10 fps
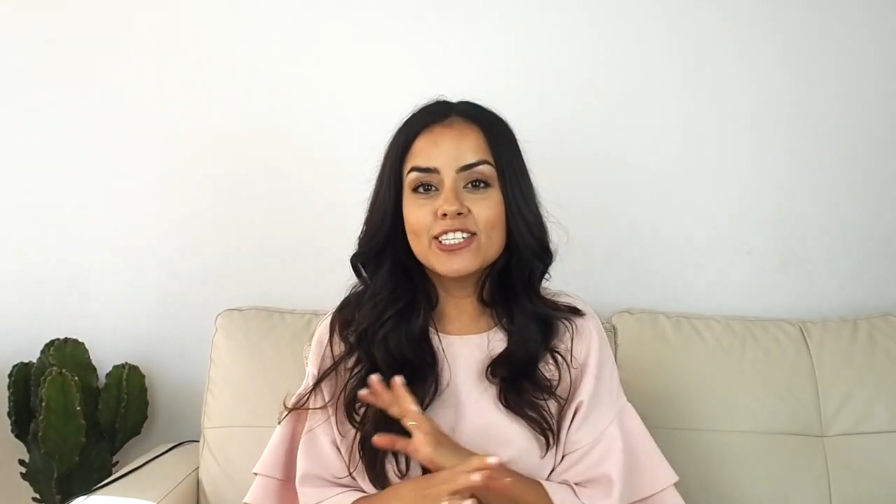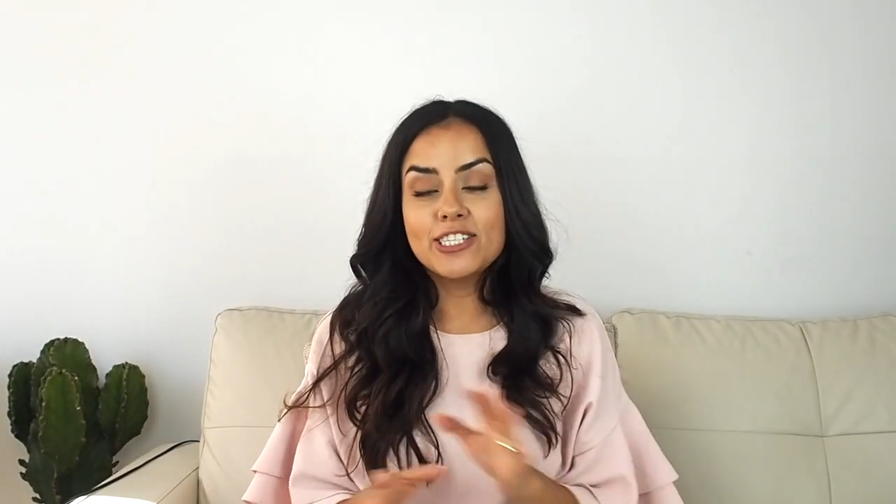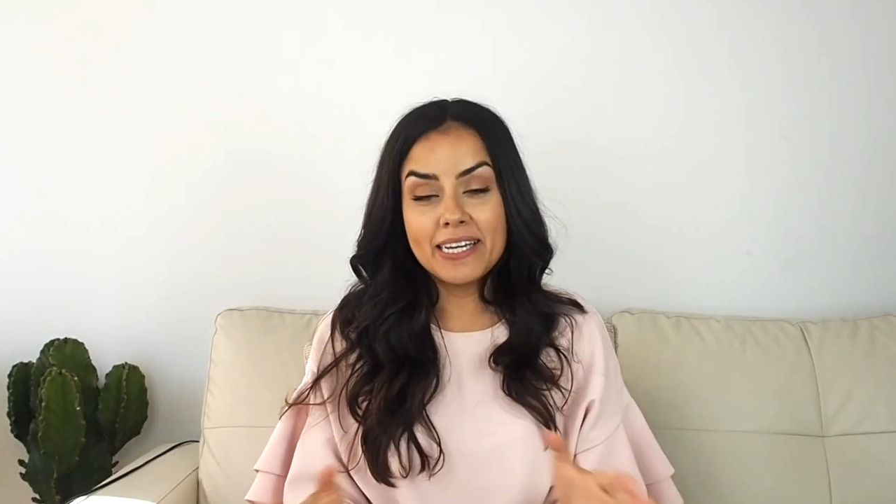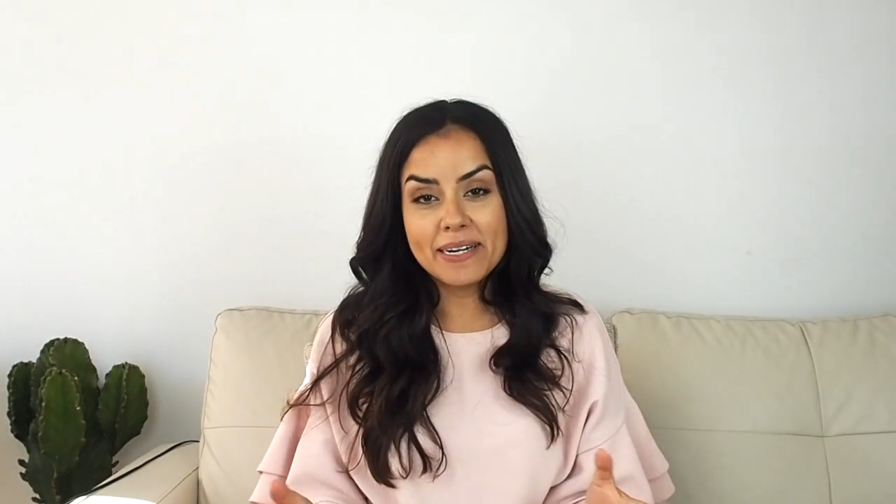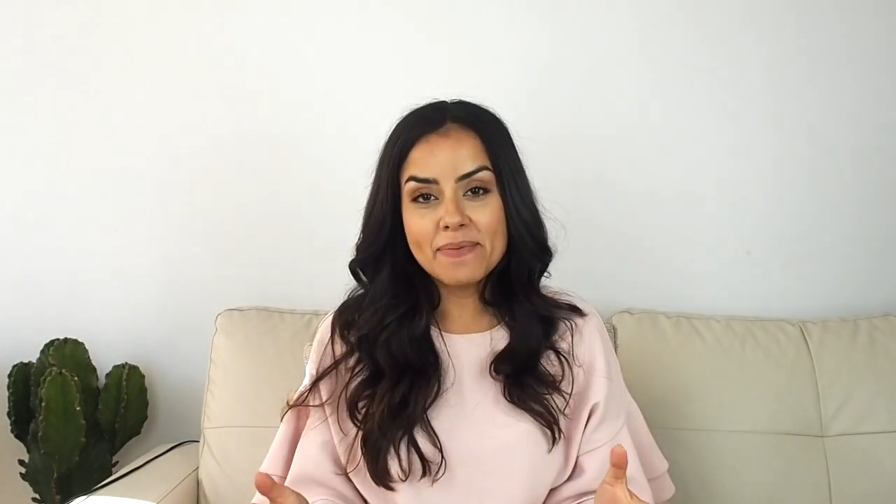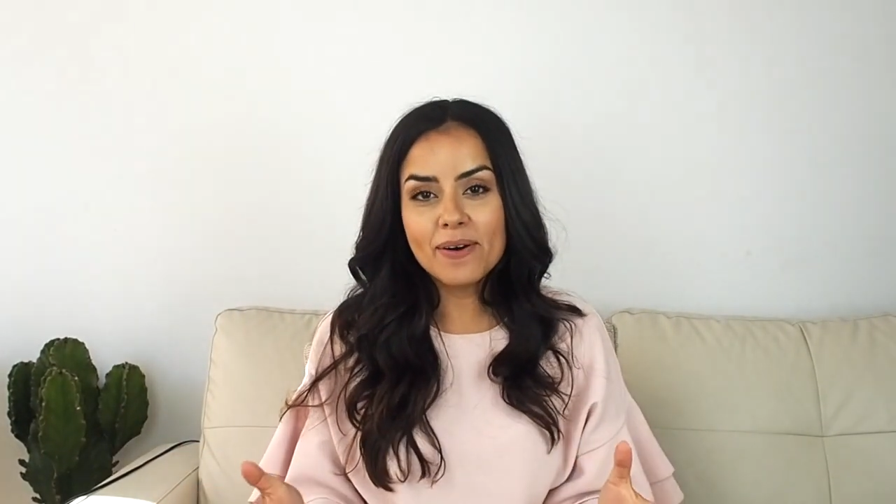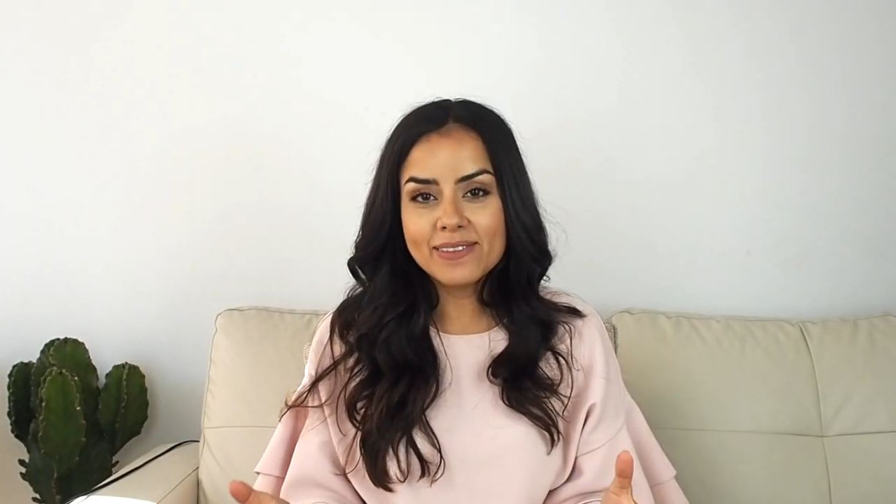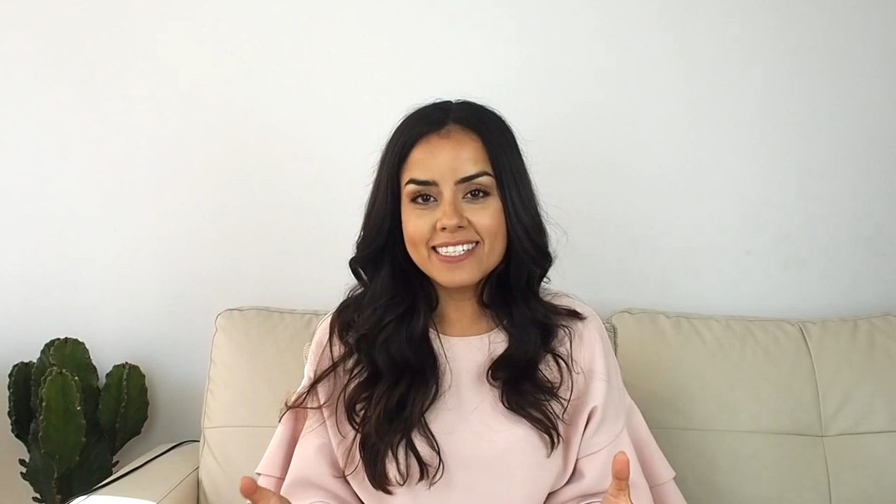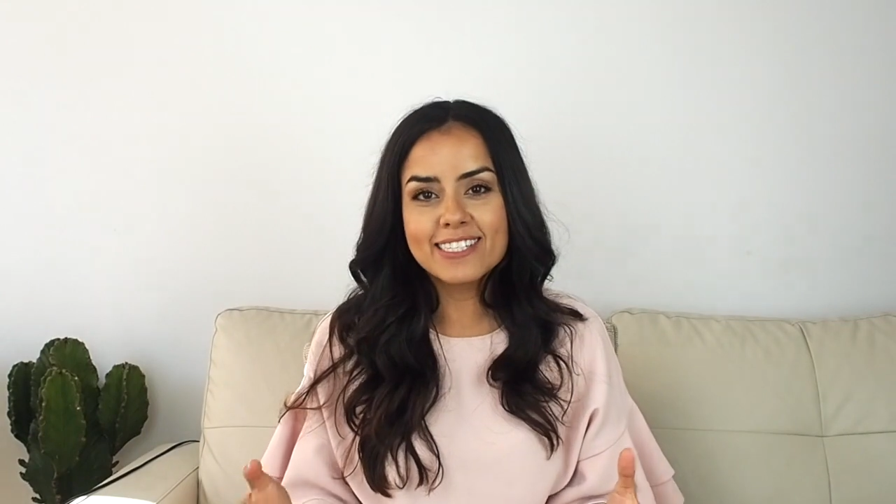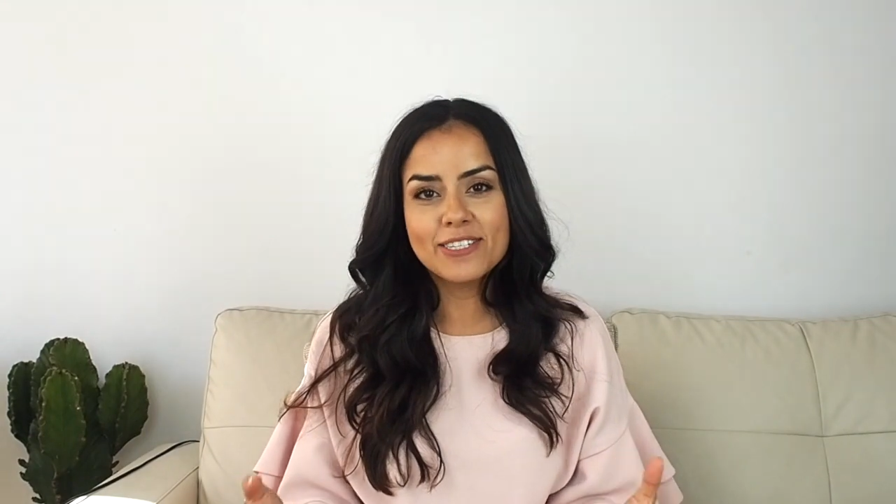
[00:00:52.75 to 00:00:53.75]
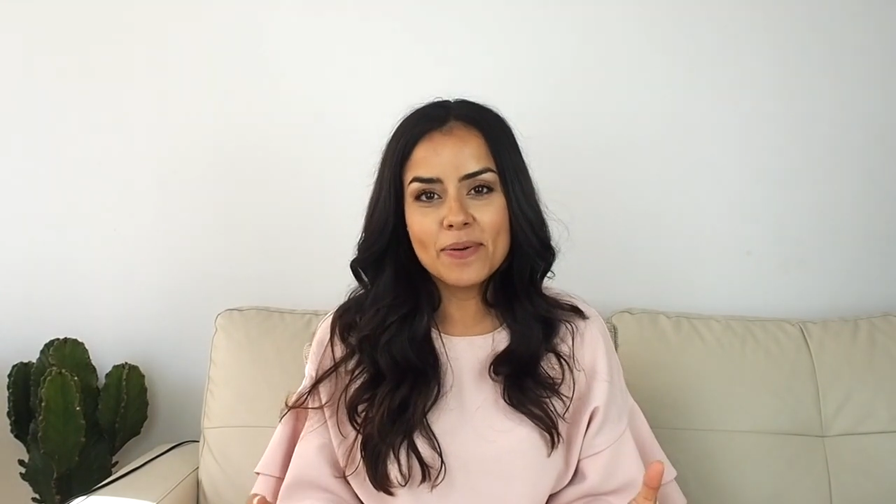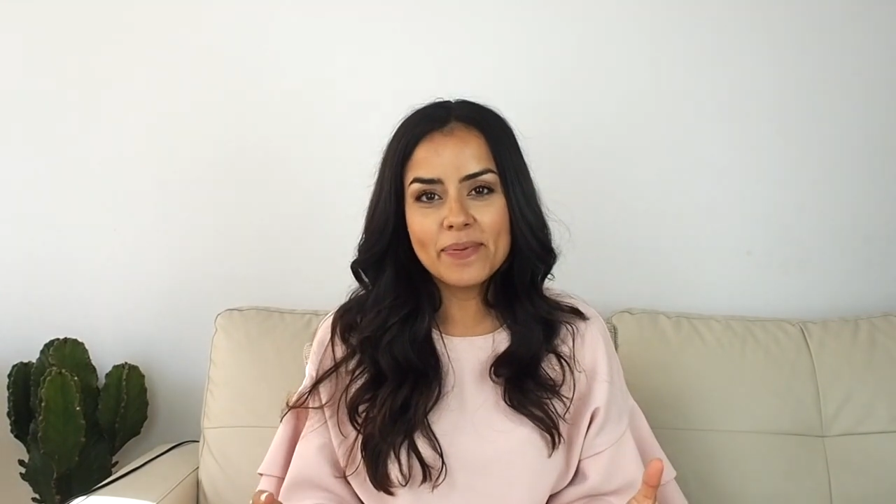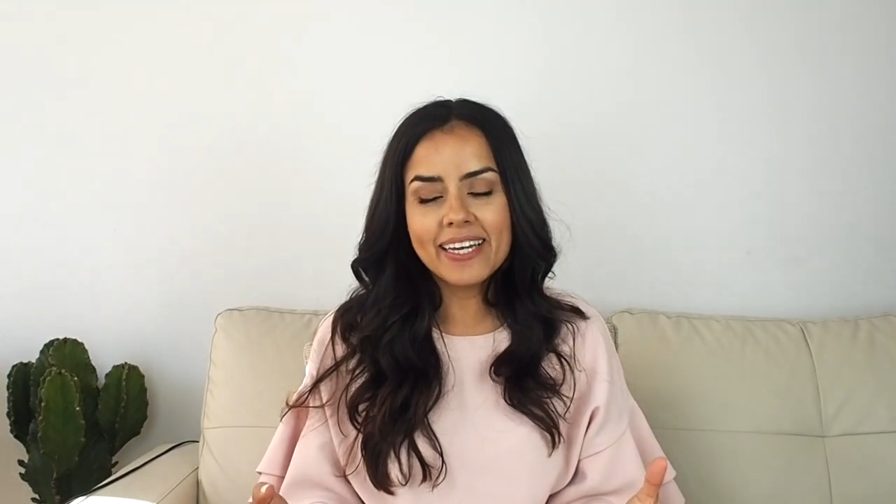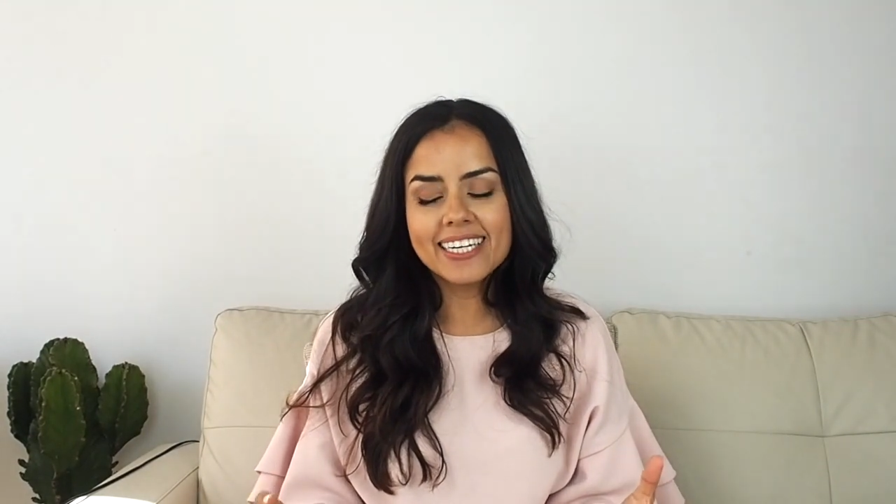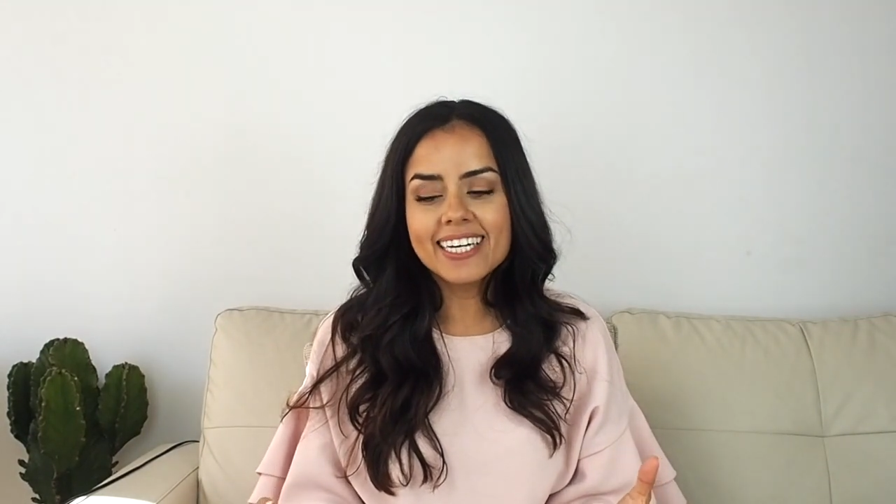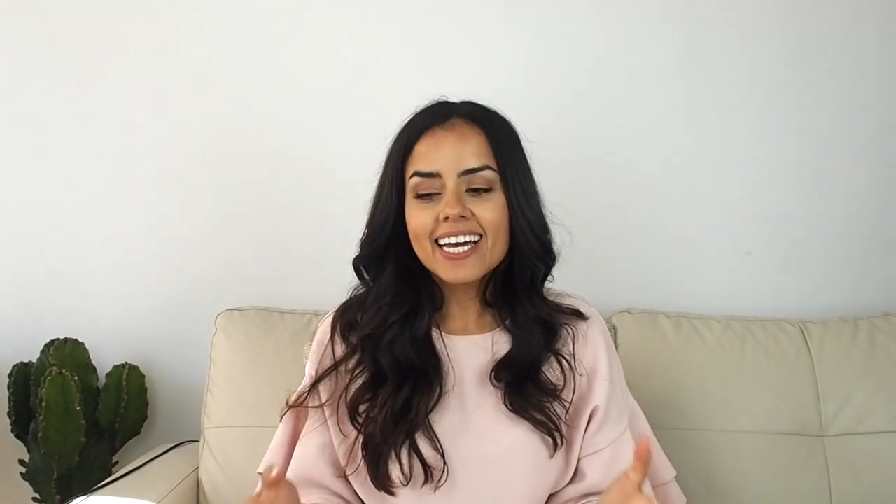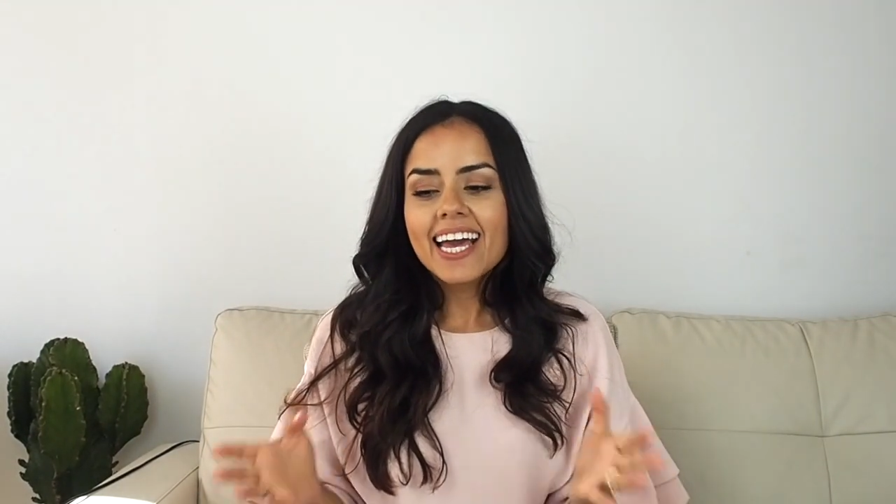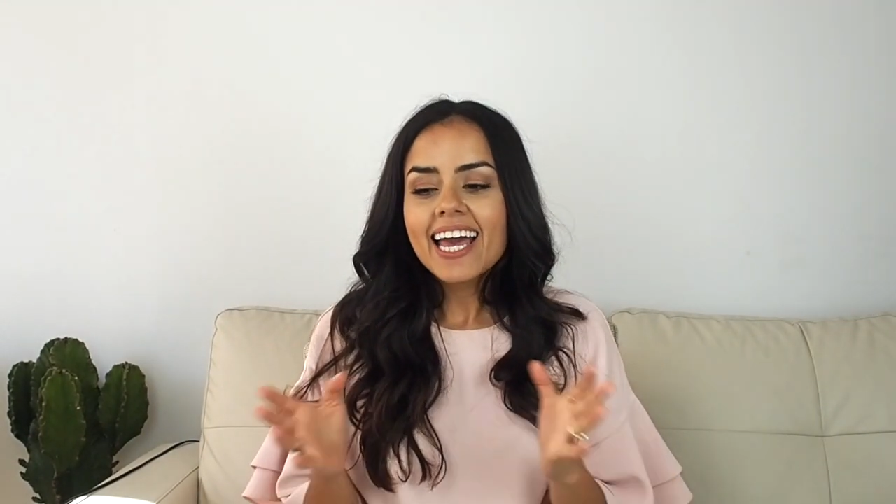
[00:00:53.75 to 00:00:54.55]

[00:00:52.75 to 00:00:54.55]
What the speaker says: share about this topic